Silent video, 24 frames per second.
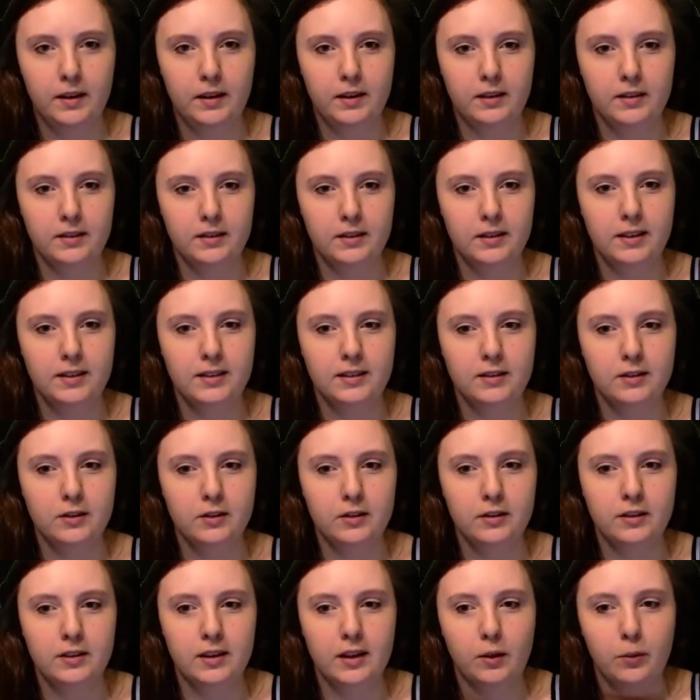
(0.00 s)
So let's
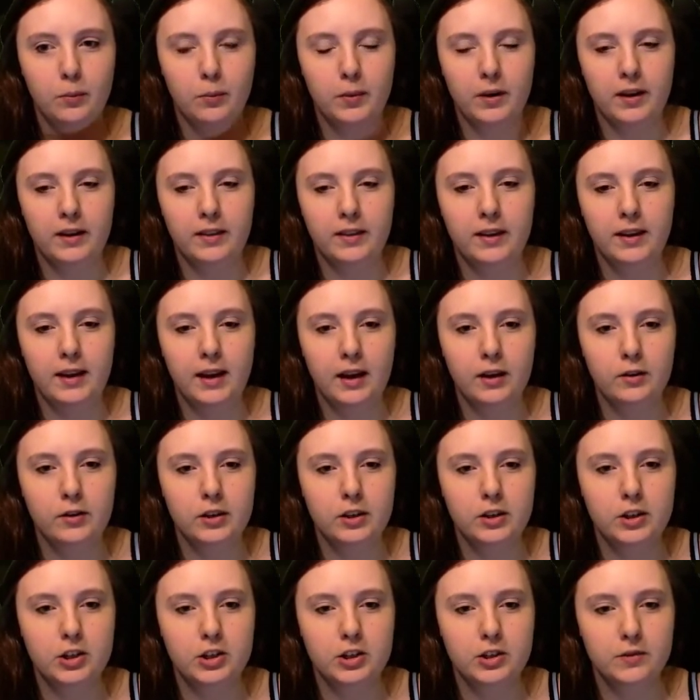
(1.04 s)
start down by the
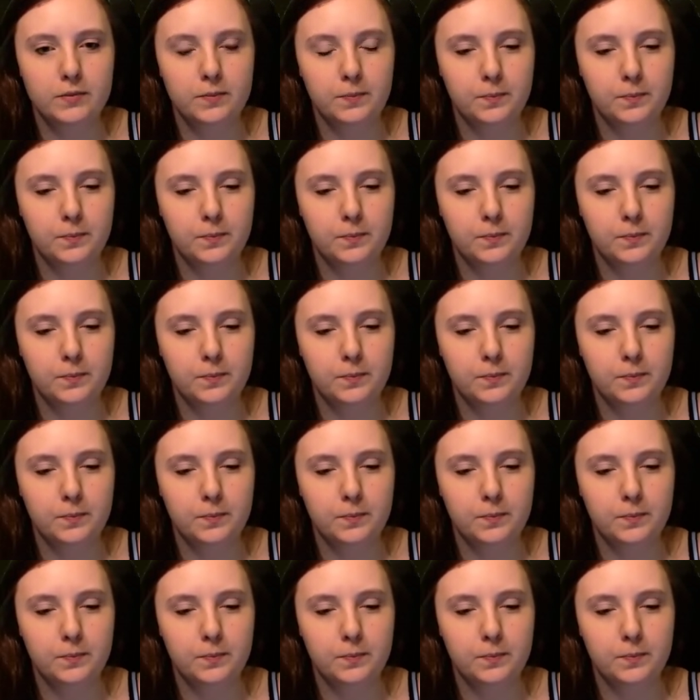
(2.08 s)
garage.